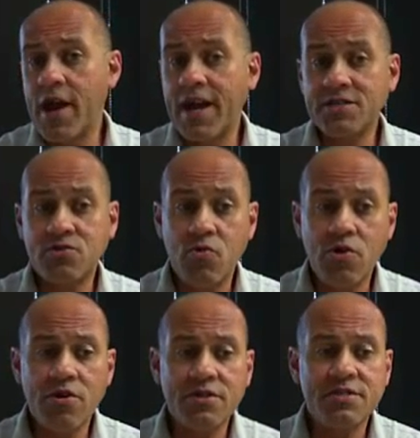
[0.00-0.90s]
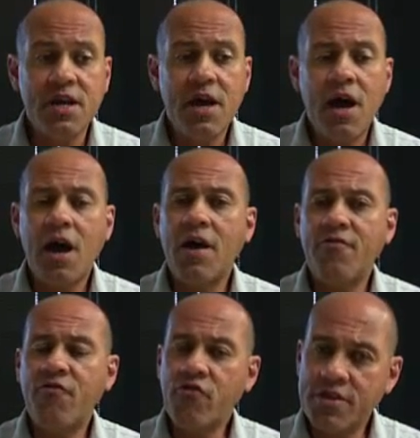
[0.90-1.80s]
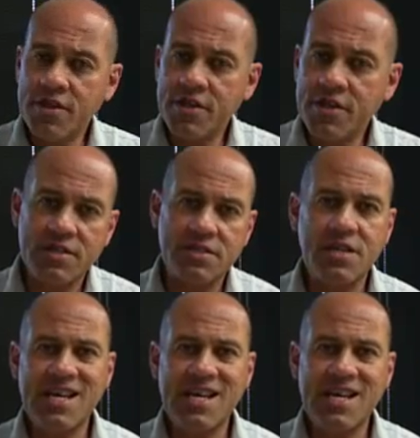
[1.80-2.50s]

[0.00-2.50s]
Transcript: Ex Works for this reason.